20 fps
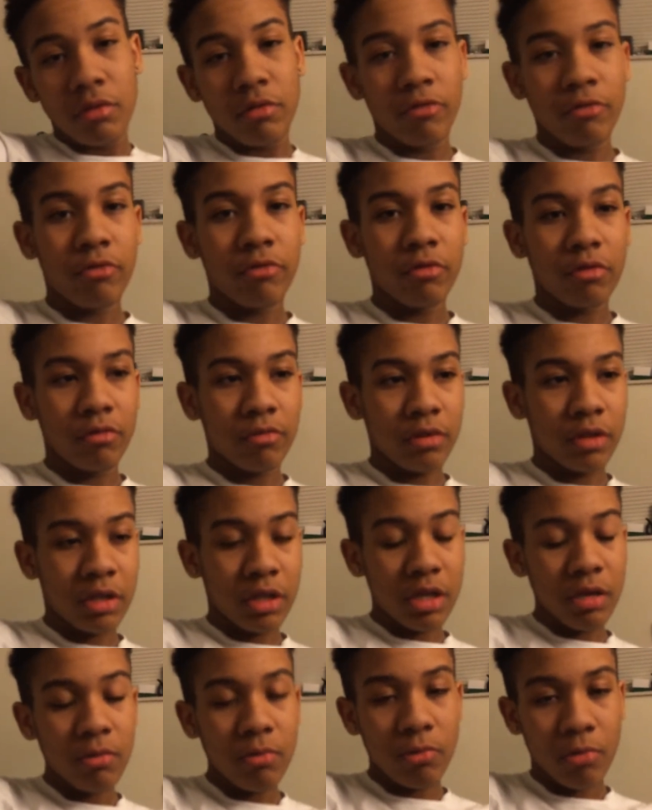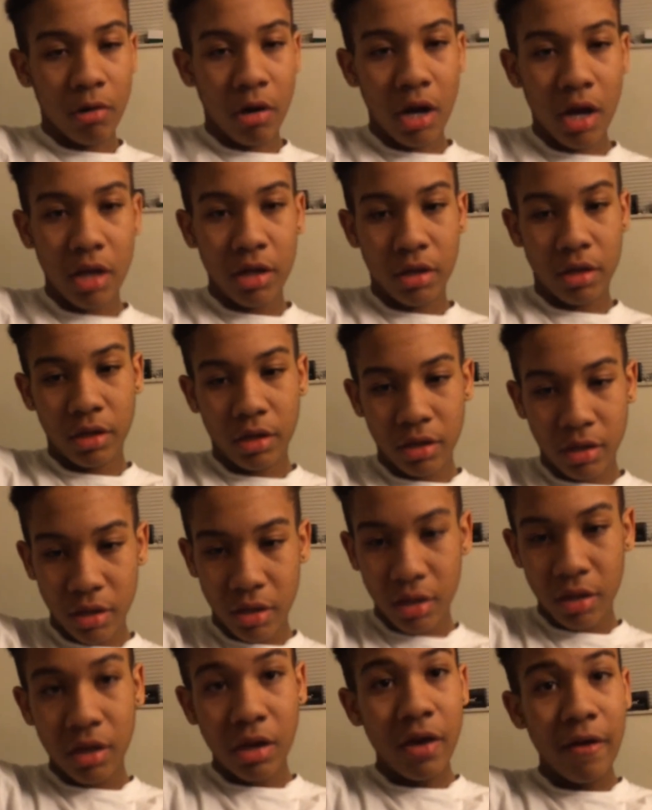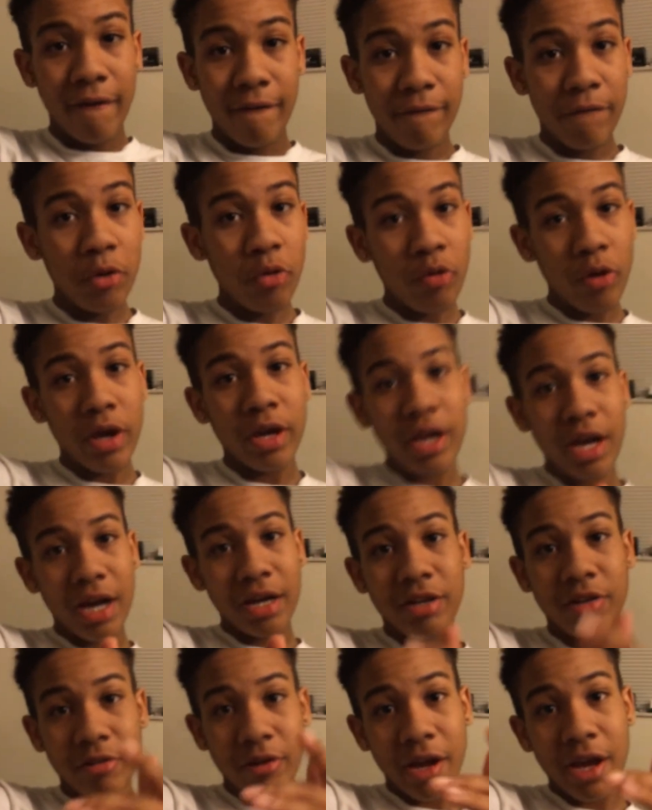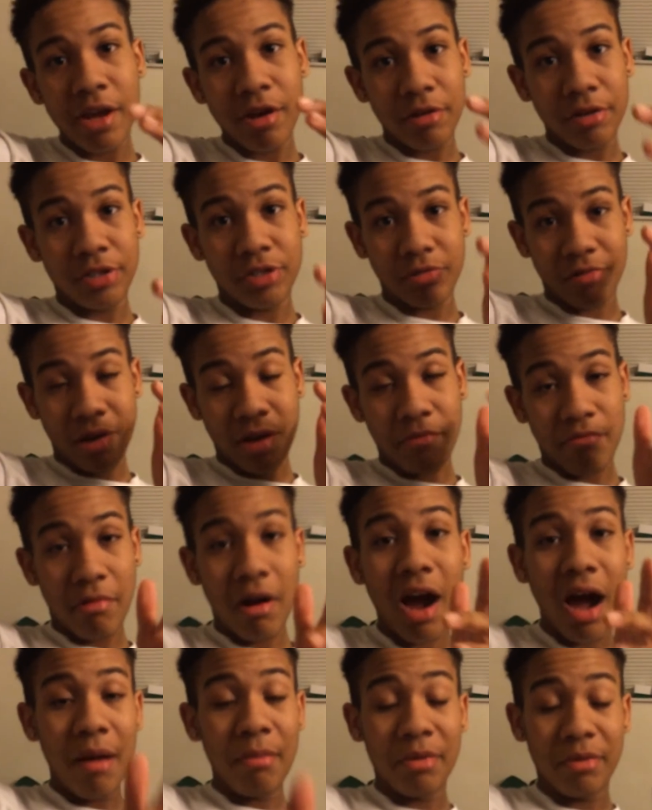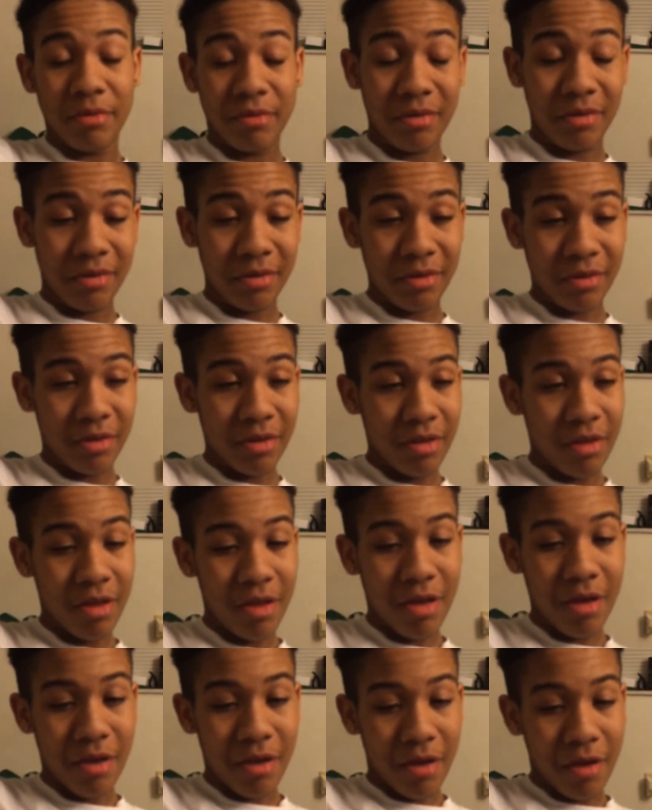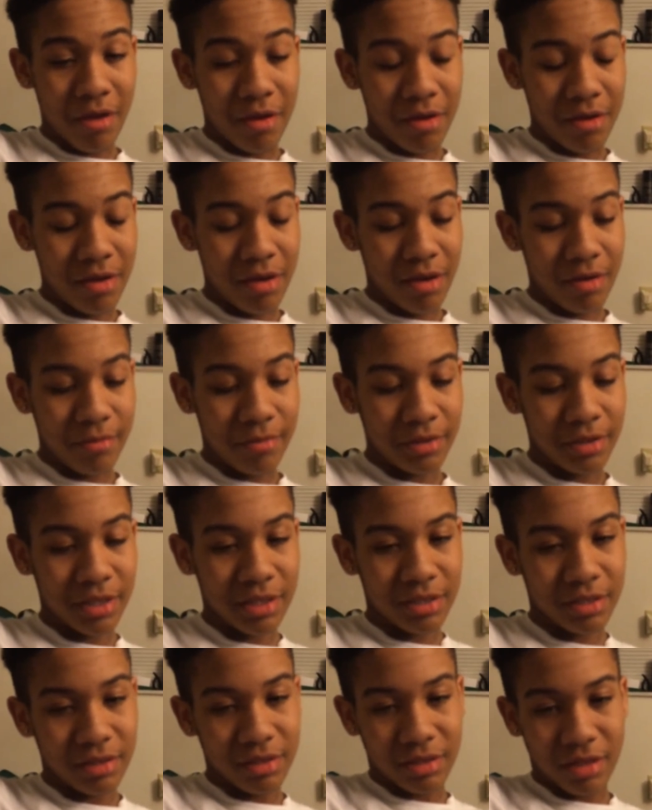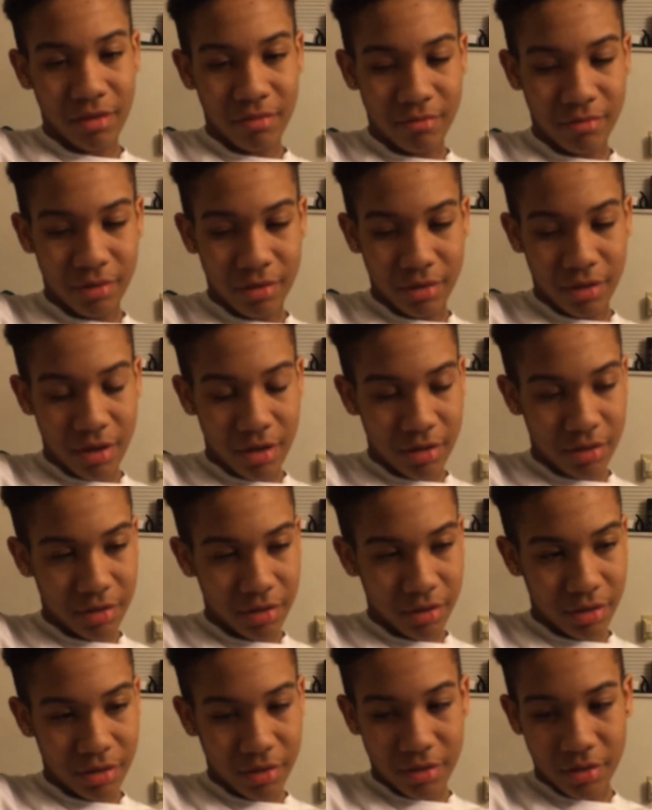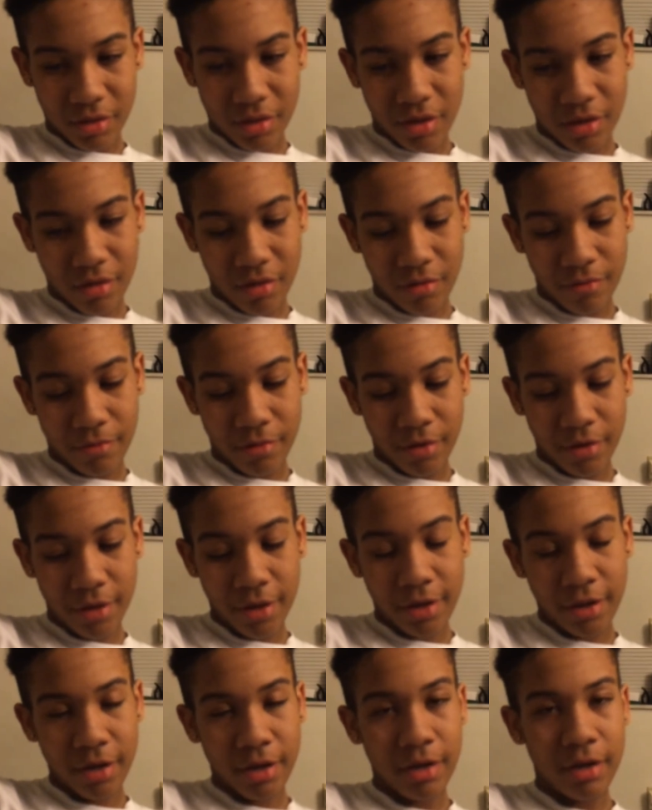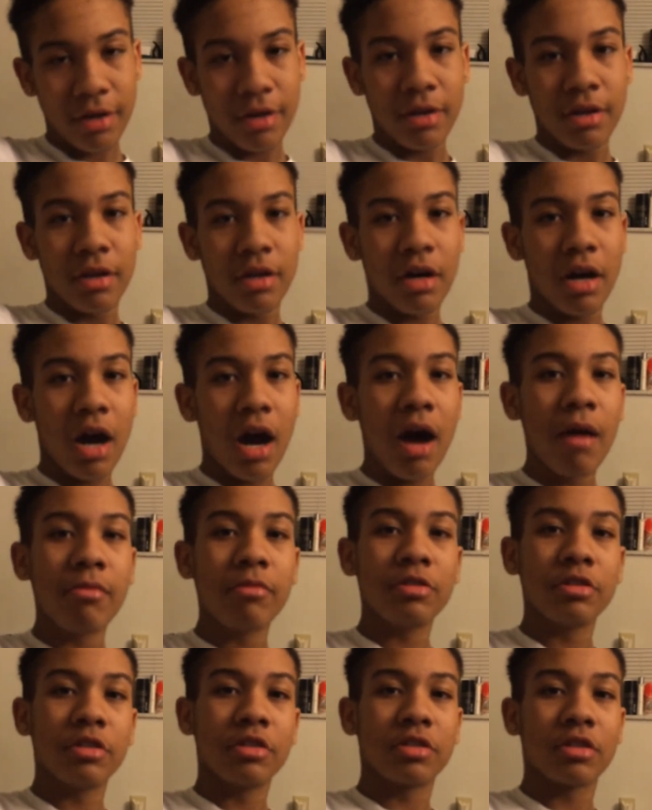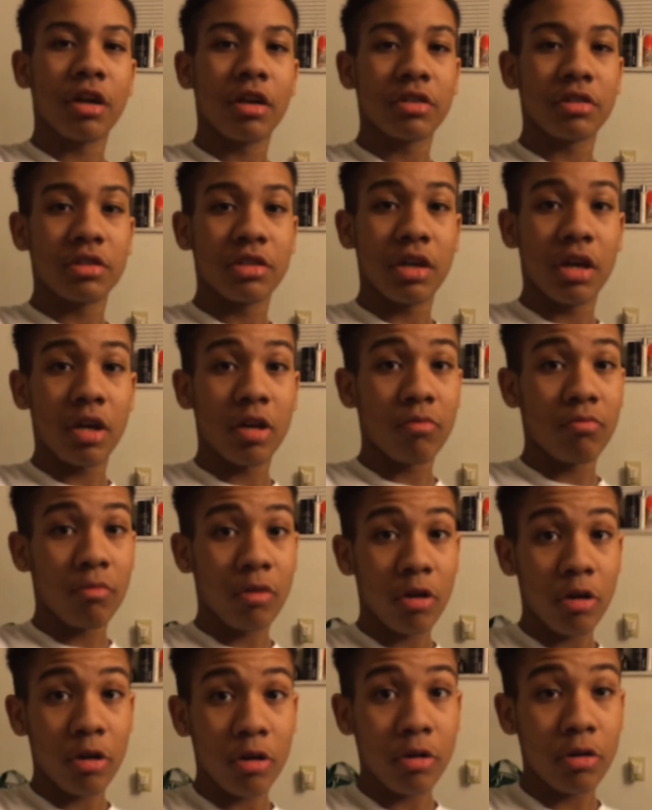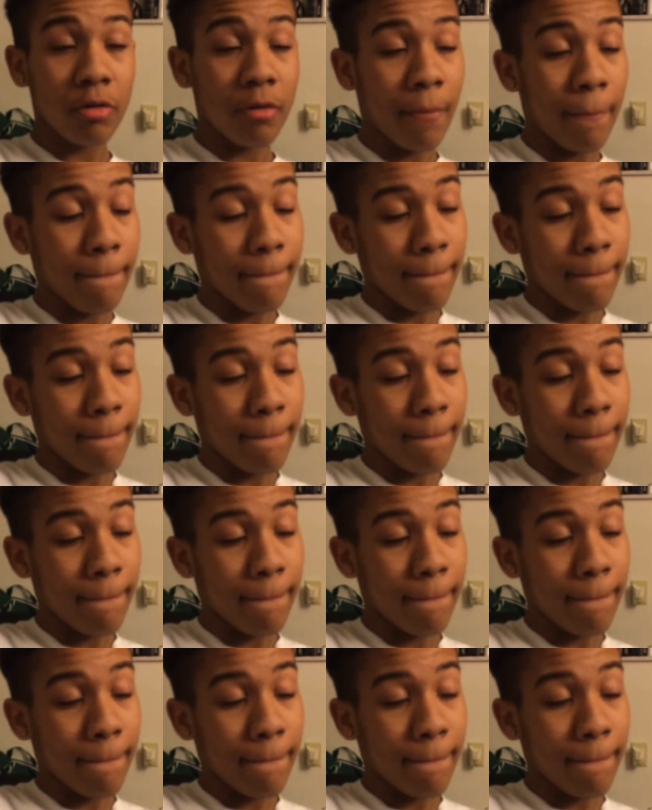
You feel me? Keep grinding. If you ain't got no haters, you ain't popping. Yeah, but that's just something y'all should know. But yeah, I'm gonna just talk to y'all tomorrow.